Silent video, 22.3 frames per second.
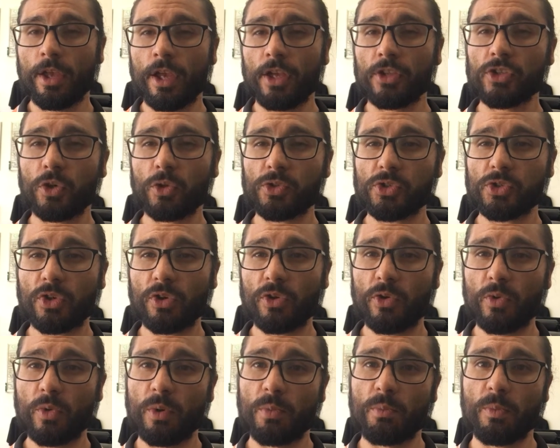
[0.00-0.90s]
It's
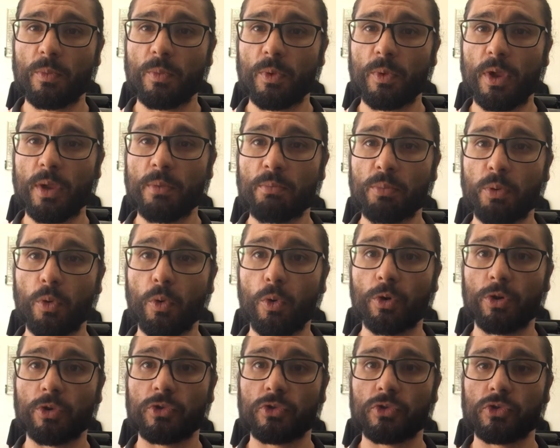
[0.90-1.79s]
also
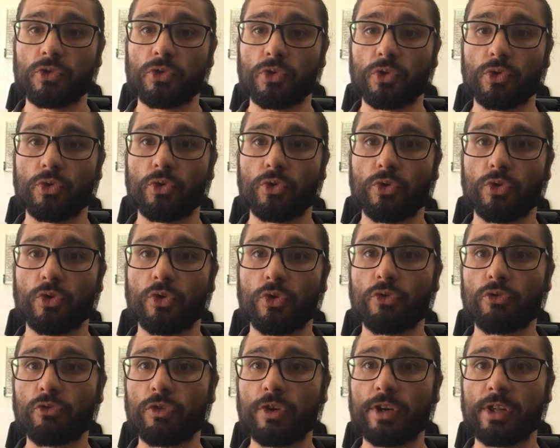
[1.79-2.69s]
important to
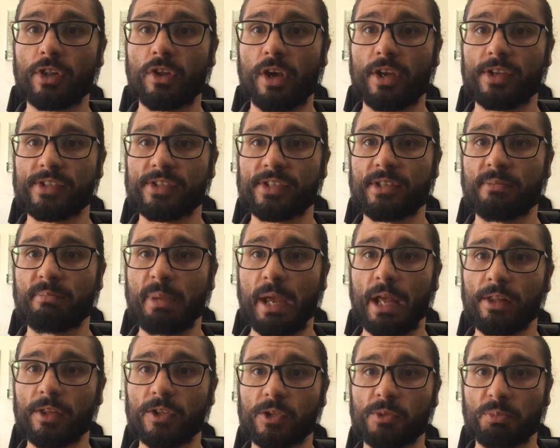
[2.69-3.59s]
realize the
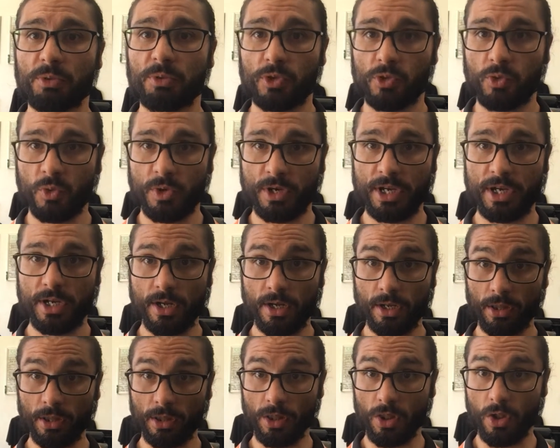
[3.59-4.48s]
balance
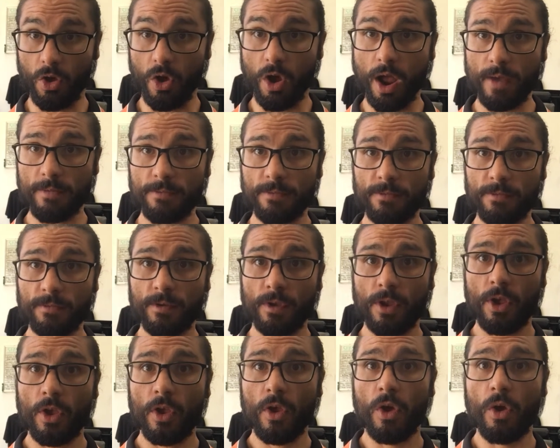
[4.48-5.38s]
between life,
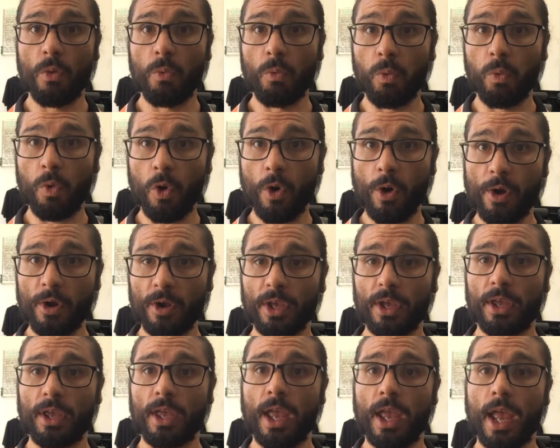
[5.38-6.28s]

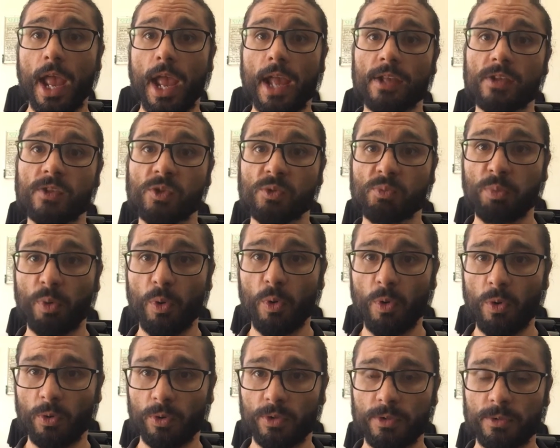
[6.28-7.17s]
work, and
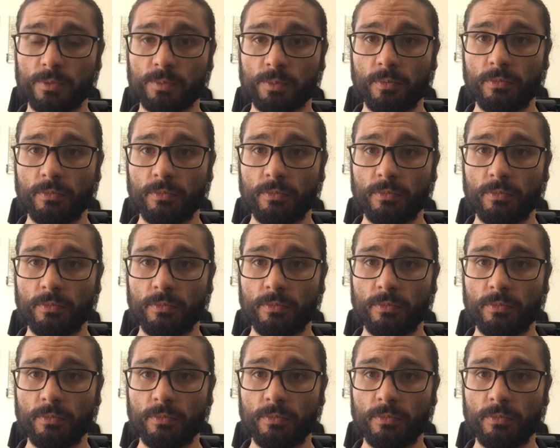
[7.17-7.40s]
sport.